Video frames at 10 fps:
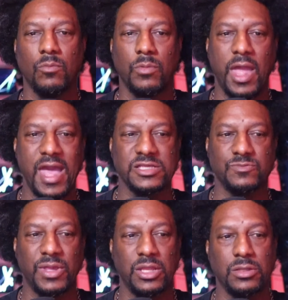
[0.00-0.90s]
has
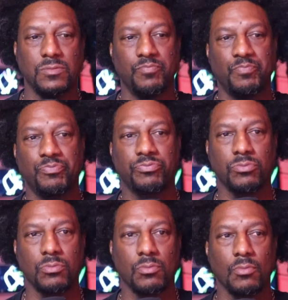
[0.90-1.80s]
been
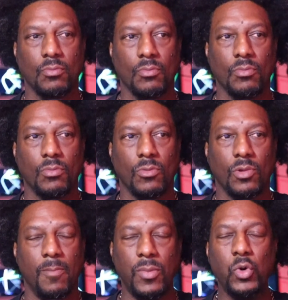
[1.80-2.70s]

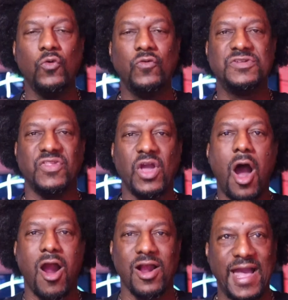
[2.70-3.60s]
moved to the
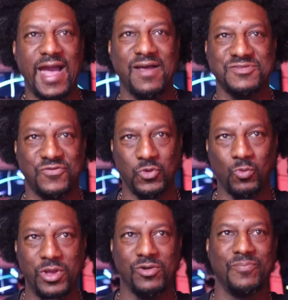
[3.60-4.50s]
archives, if you
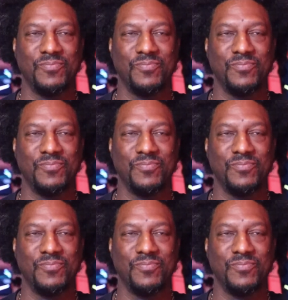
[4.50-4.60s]
will.